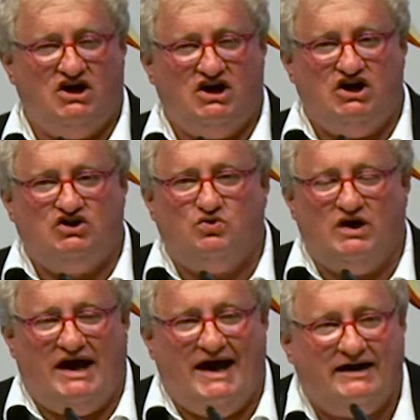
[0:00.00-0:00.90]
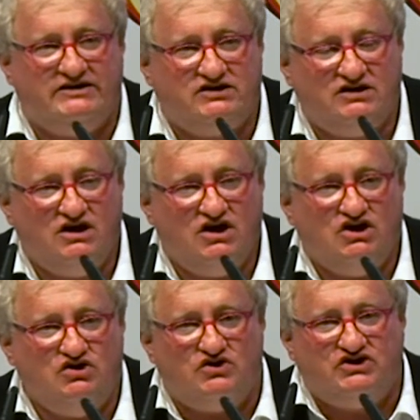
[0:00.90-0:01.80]
it will hurt
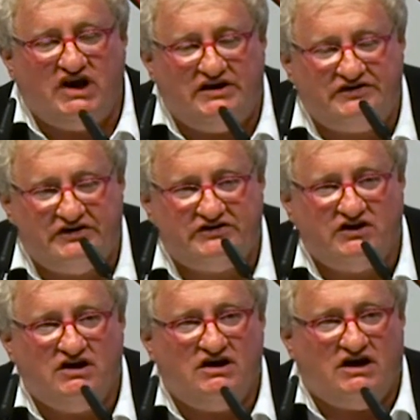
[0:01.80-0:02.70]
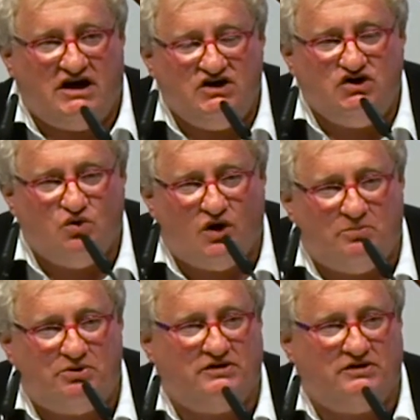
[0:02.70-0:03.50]
your chances in Europe.